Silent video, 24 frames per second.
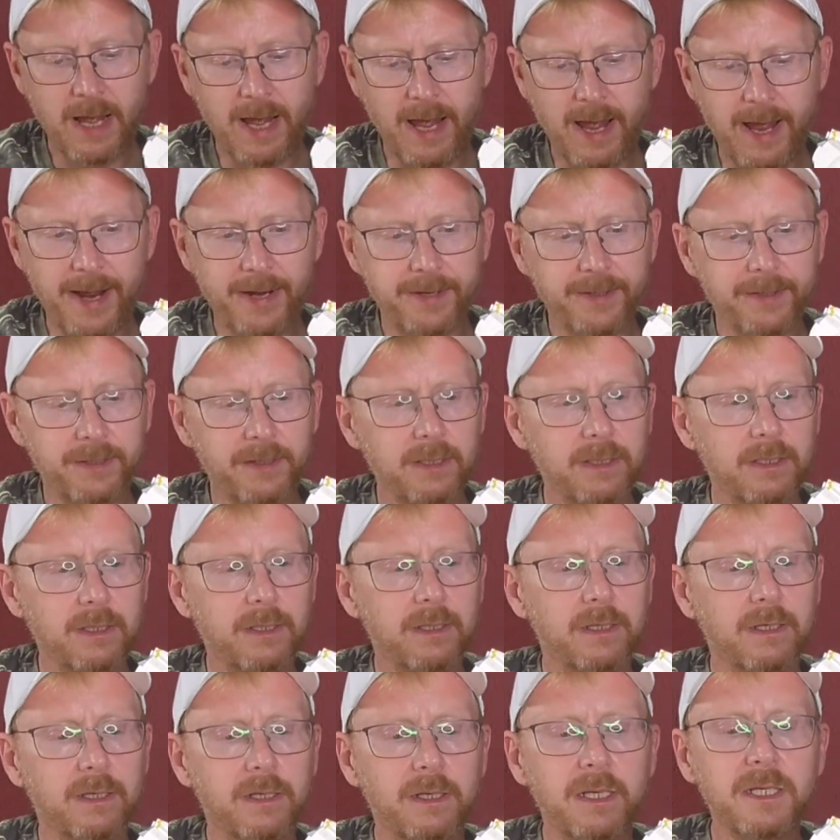and
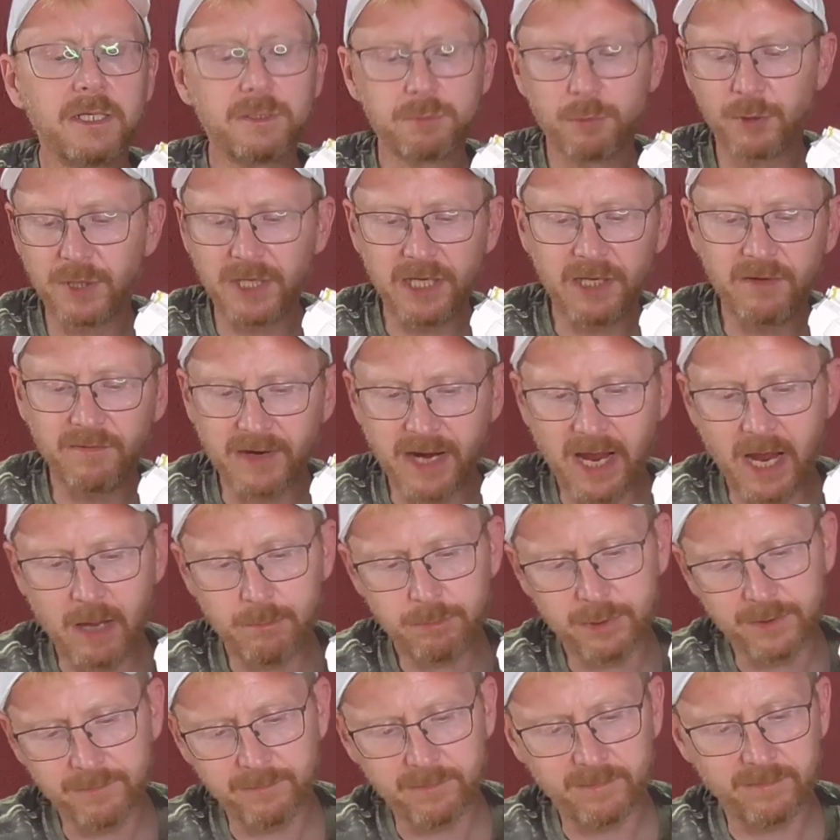this would even
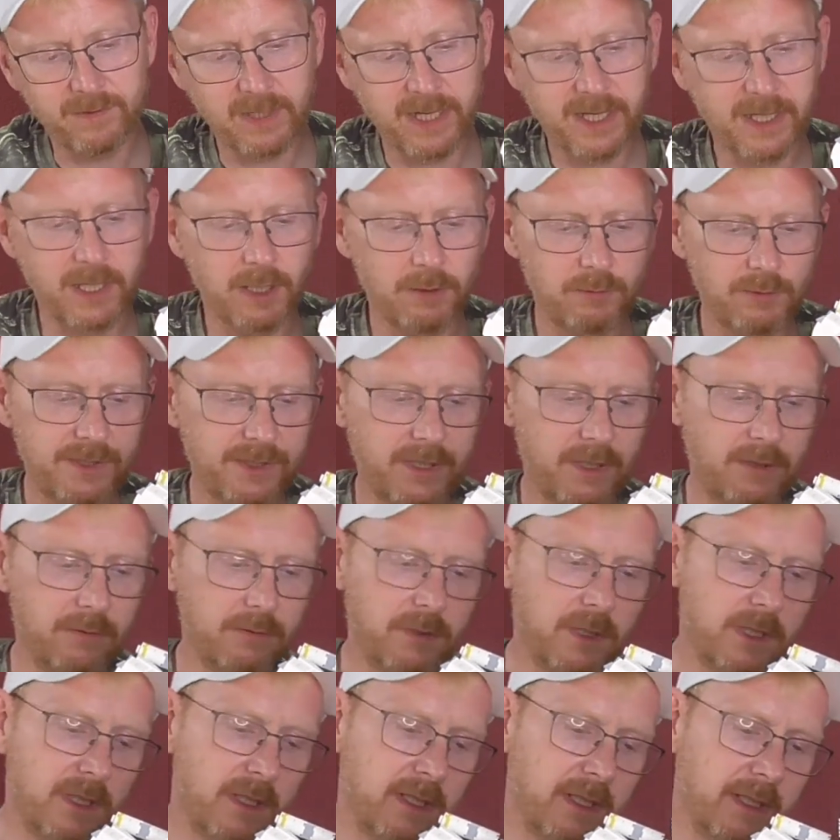happen with Lego,
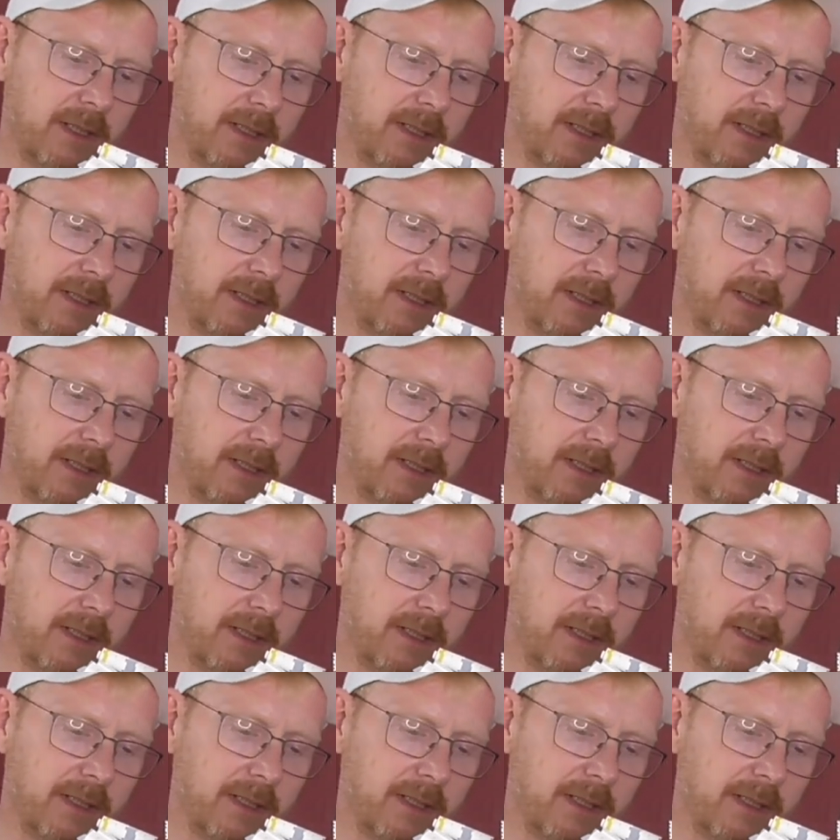so